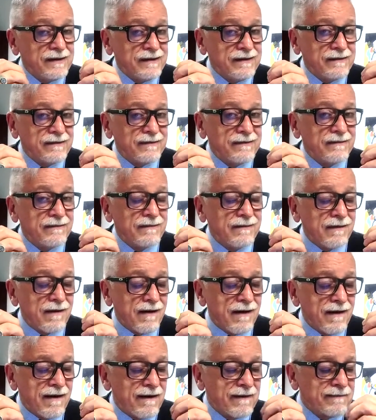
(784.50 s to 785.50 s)
in
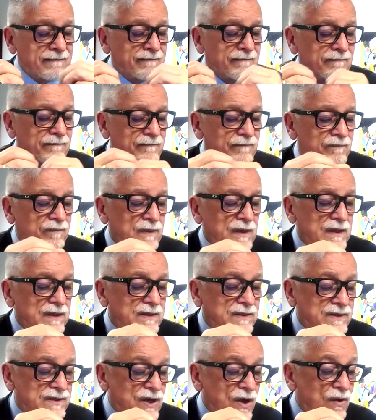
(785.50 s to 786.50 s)
God.
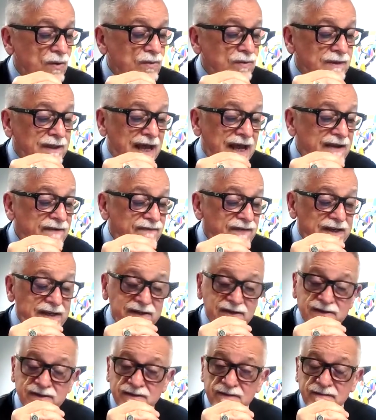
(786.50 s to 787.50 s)
So life
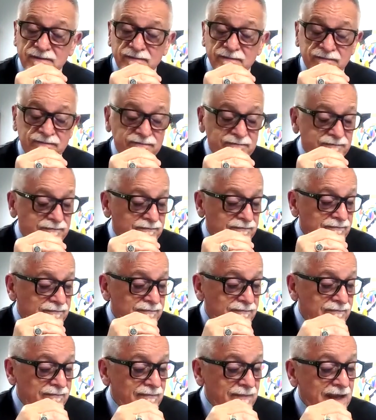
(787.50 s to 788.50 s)
is,
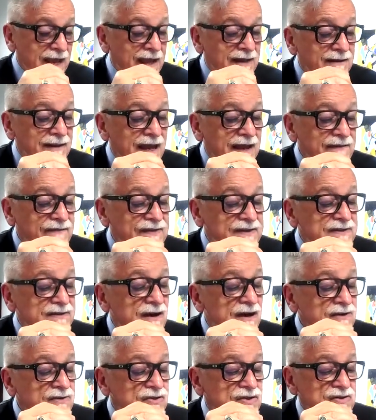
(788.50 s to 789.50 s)
and life is
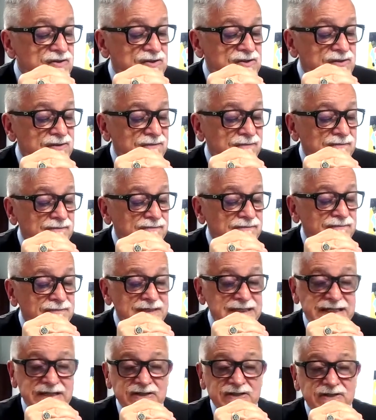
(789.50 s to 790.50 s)

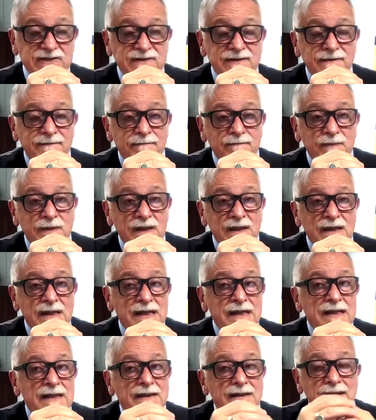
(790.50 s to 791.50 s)
consciousness.
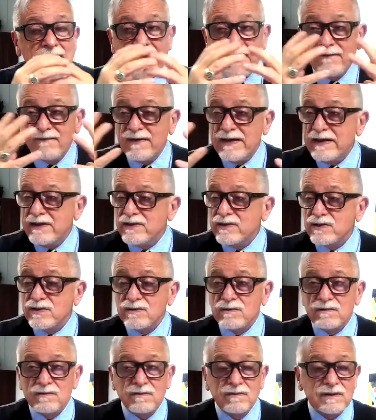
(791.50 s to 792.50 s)
Life
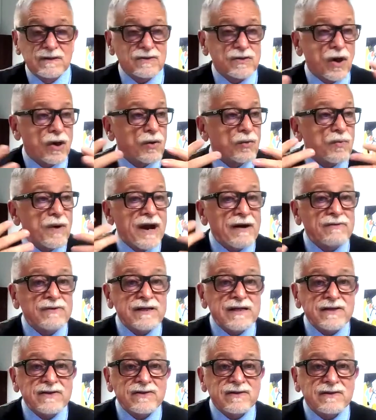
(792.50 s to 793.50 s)
is, it's all around
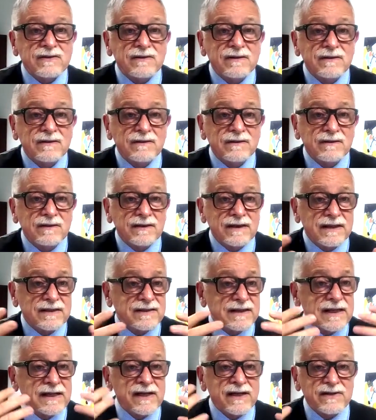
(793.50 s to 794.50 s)
us,
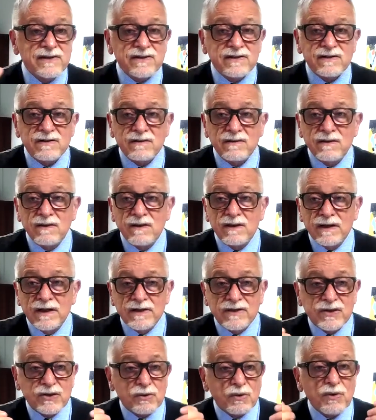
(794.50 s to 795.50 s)
it's in us,
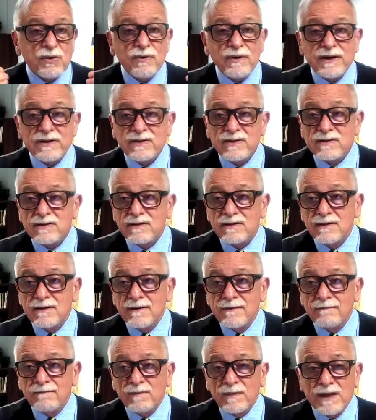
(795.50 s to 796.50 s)
it's through us,
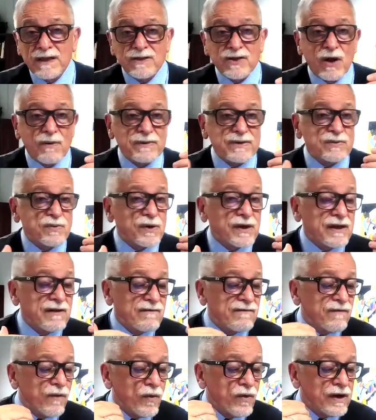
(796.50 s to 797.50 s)
it's always working
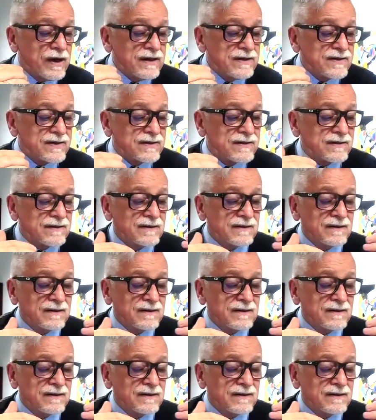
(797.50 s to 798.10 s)
for us.